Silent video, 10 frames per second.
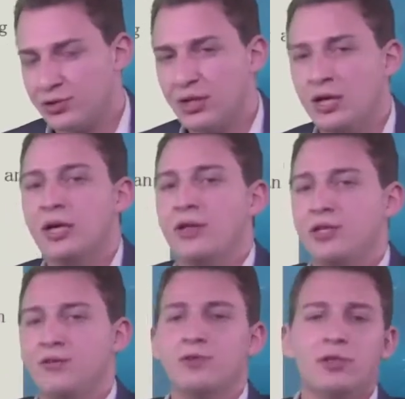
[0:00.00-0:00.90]
Then if you
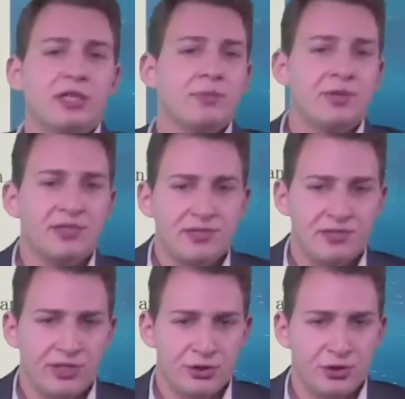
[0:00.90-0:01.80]
look at a business
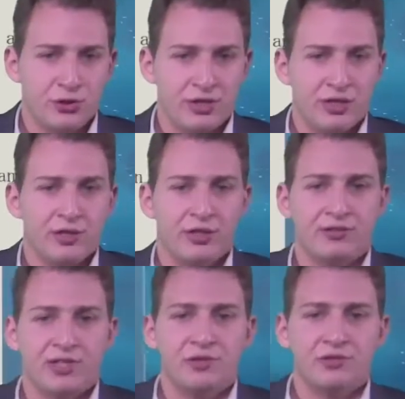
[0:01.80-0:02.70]
dictionary, it tells
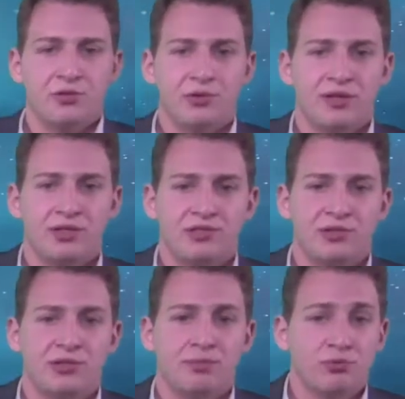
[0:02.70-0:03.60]
you that this is the
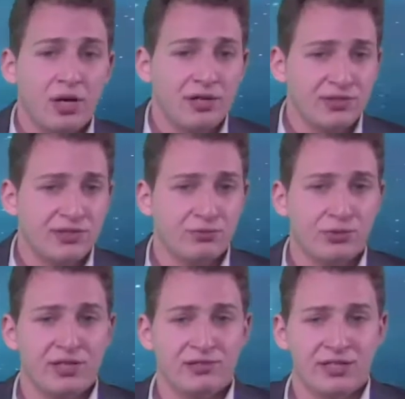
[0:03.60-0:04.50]
process of
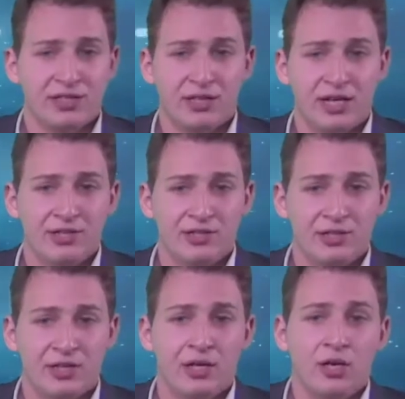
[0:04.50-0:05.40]
translating an idea
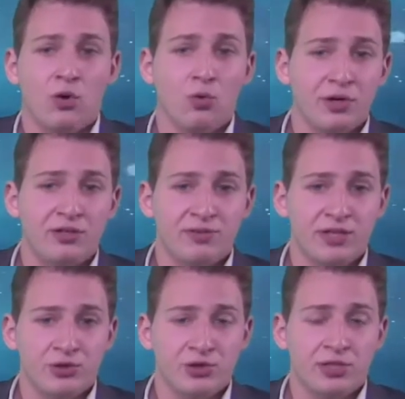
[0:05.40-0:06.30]
or invention
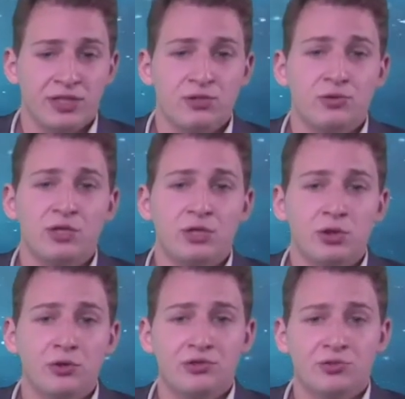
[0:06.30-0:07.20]
into a good or
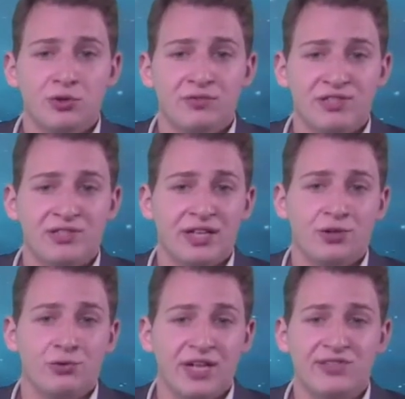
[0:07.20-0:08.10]
service that
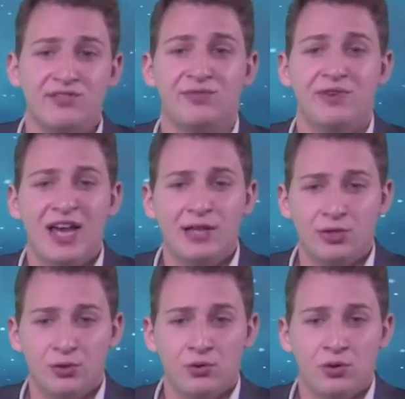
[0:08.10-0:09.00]
creates value
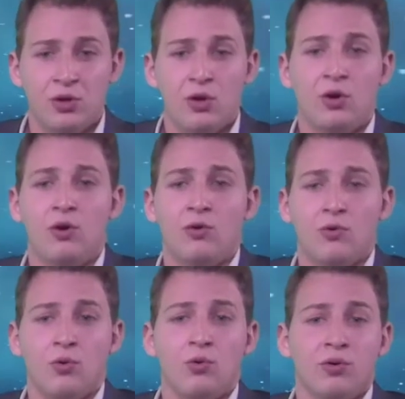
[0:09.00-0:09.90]

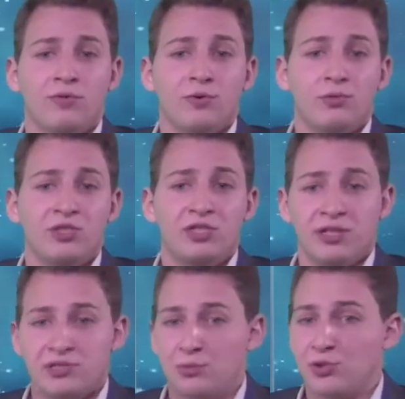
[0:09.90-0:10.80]
or for which
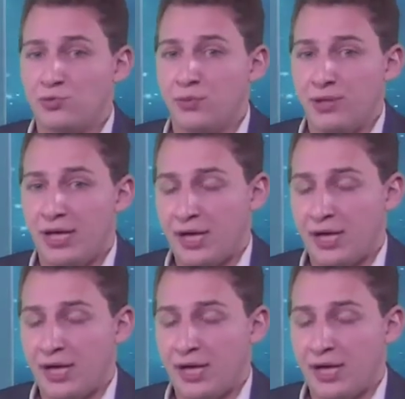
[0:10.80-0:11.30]
customers will pay.